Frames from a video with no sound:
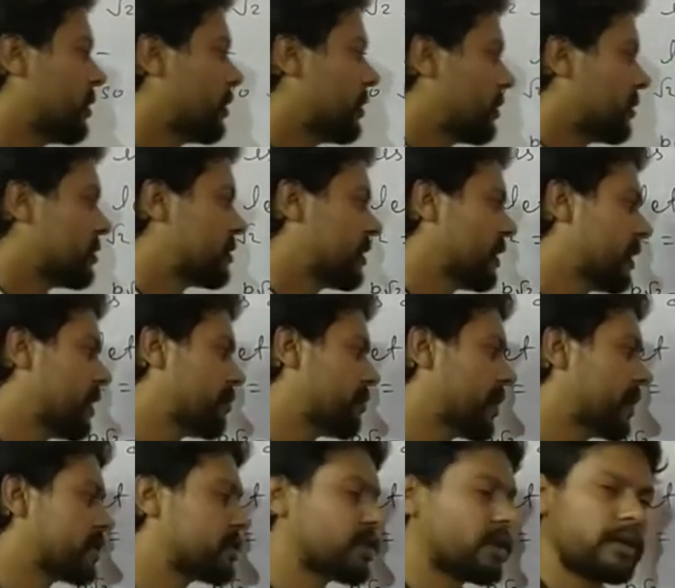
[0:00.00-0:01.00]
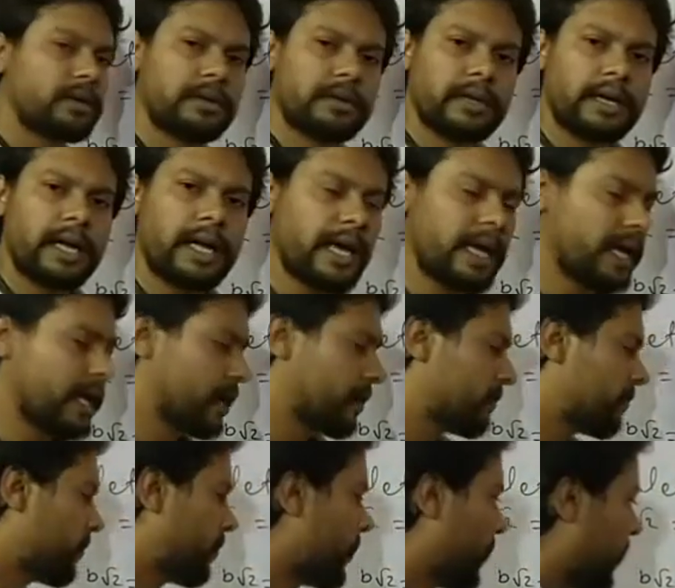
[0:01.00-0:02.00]
C depends on a,
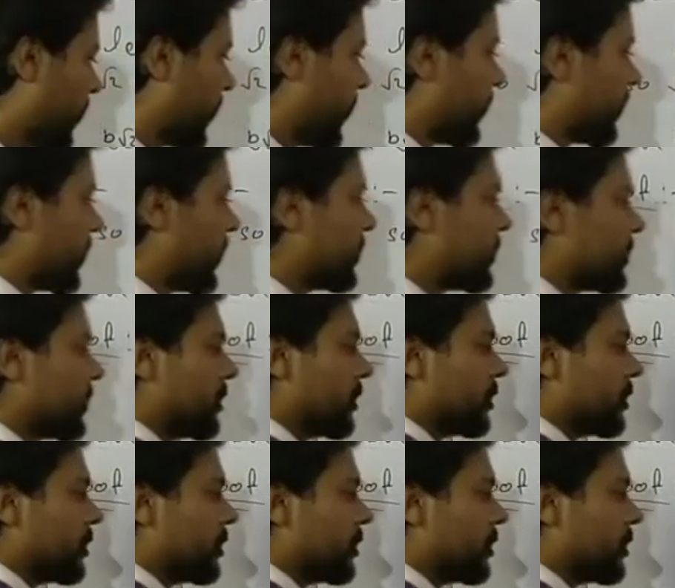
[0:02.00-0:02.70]
right?